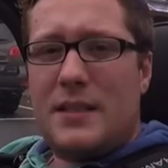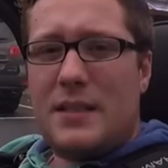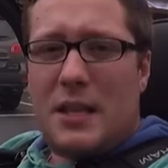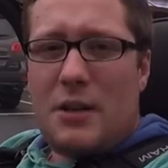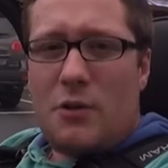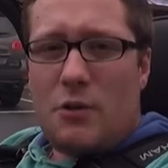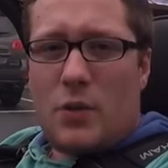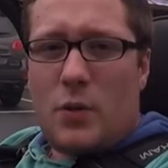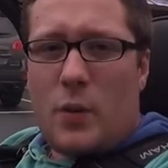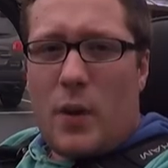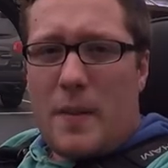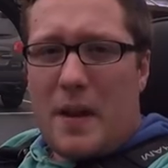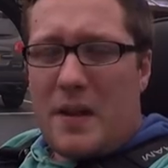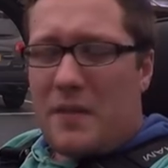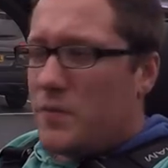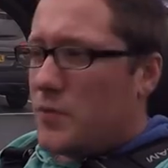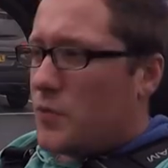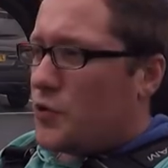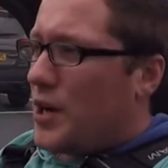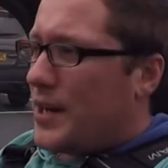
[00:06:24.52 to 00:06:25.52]
Say you're on the way back
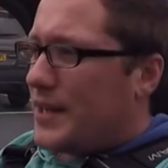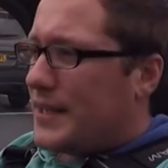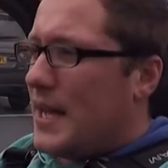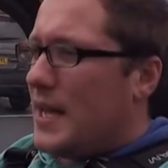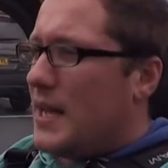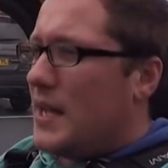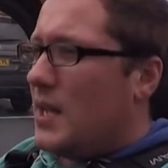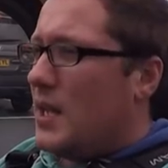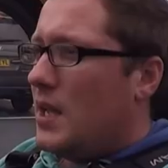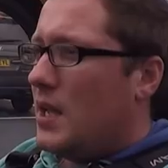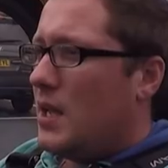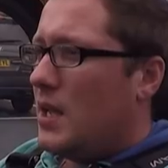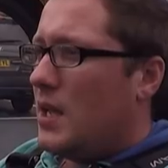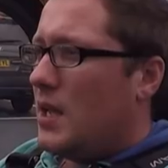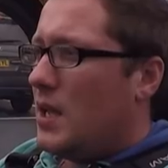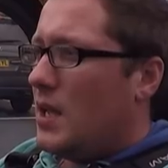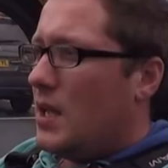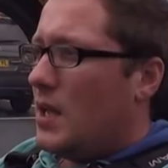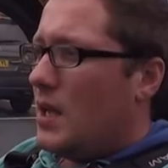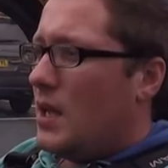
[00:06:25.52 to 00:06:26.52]
from track day,
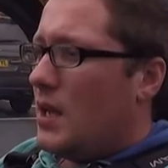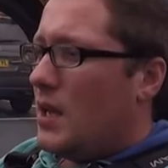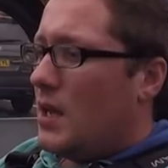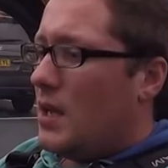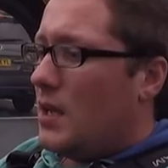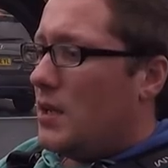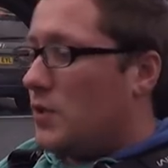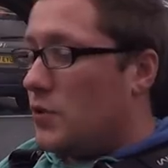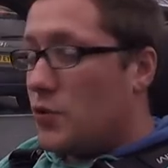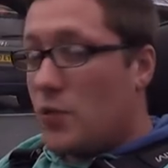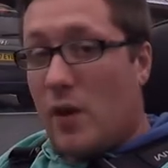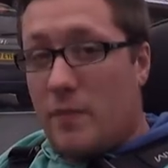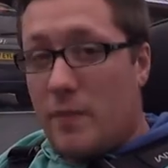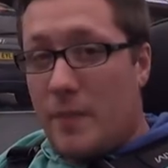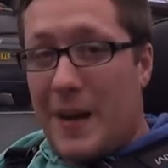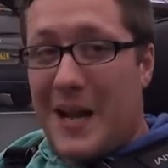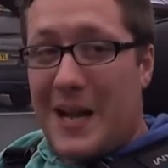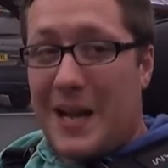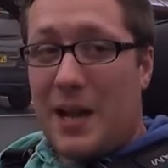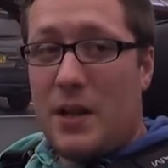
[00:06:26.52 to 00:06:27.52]
you're driving
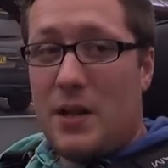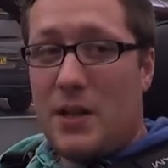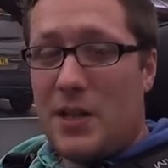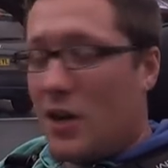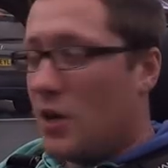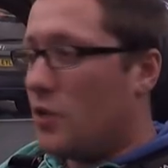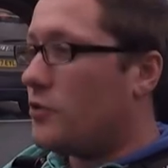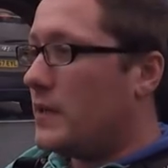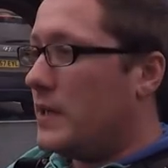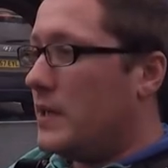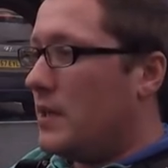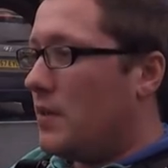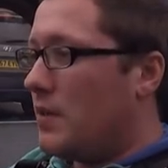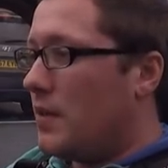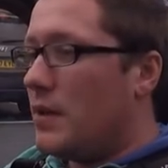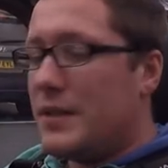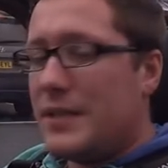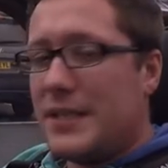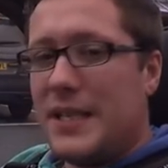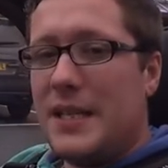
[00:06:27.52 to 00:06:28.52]
back, you're hungry,
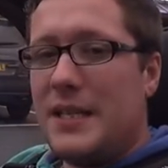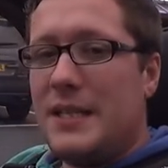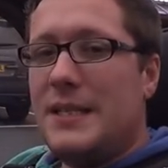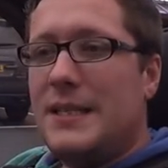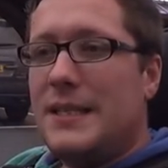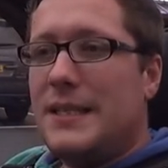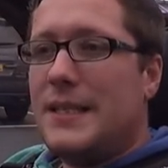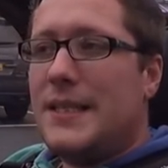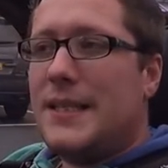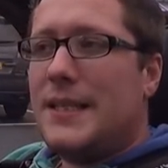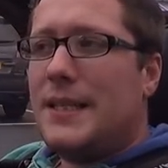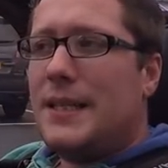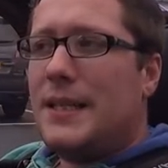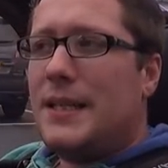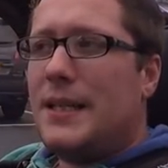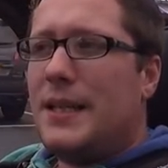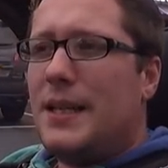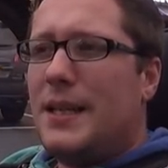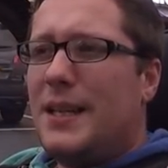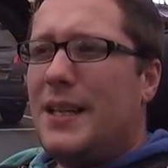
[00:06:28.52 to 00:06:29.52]
thirsty,
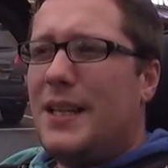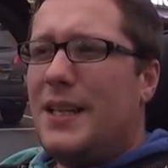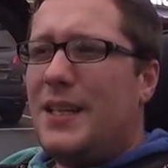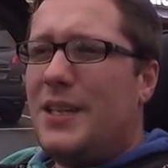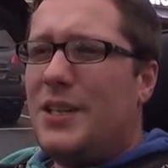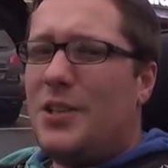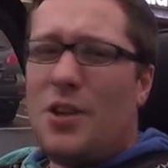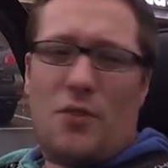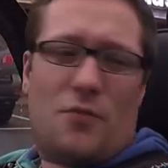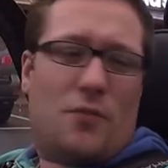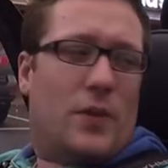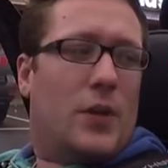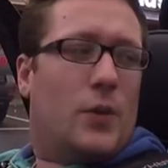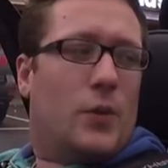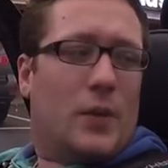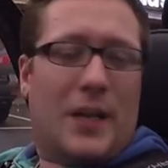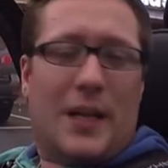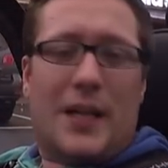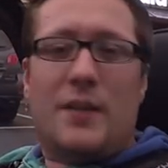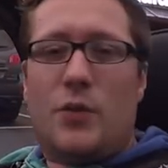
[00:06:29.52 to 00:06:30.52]
you don't really
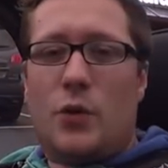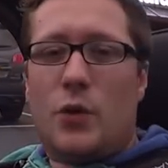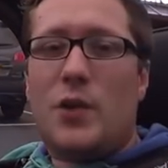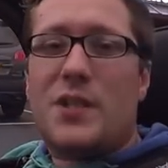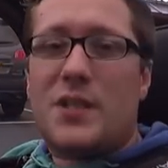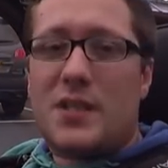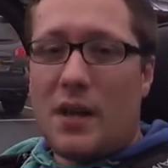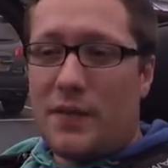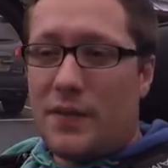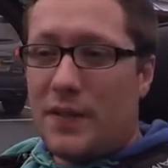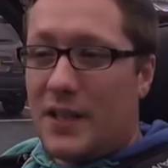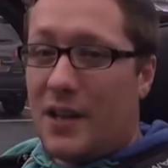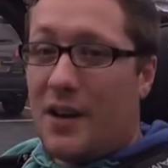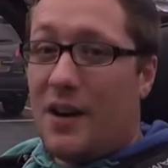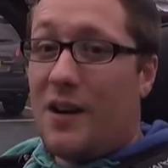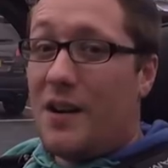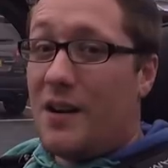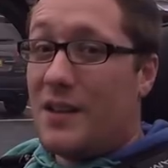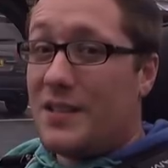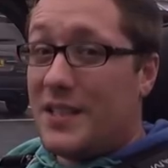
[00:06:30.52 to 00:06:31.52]
want to leave all your stuff in the
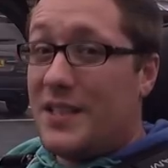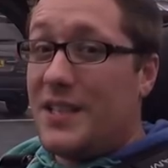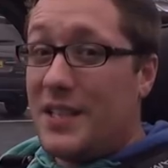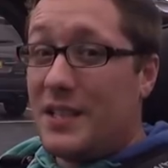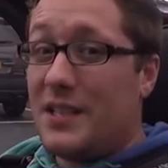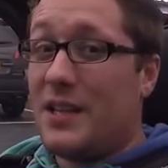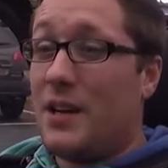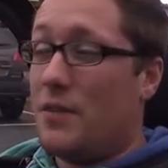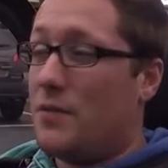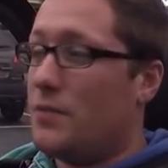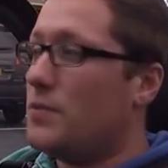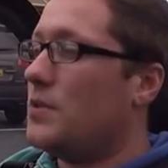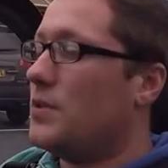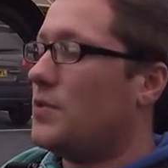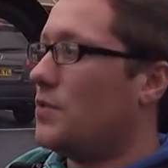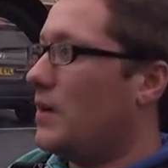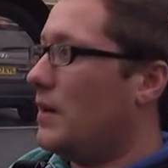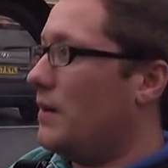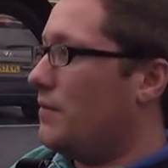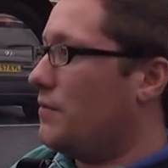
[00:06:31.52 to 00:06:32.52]
car, so you're going to go through the
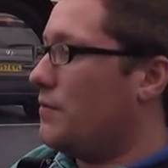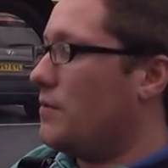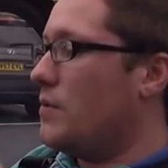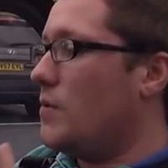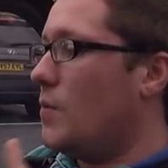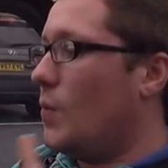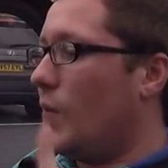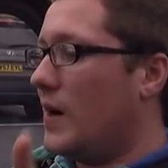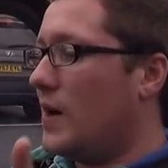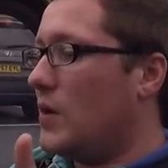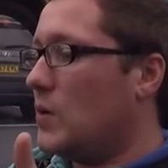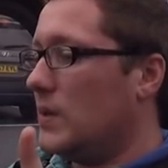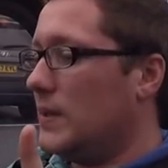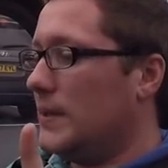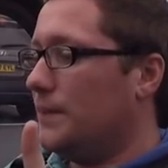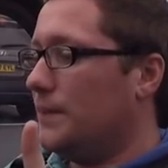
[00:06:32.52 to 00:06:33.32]
drive-through. Well,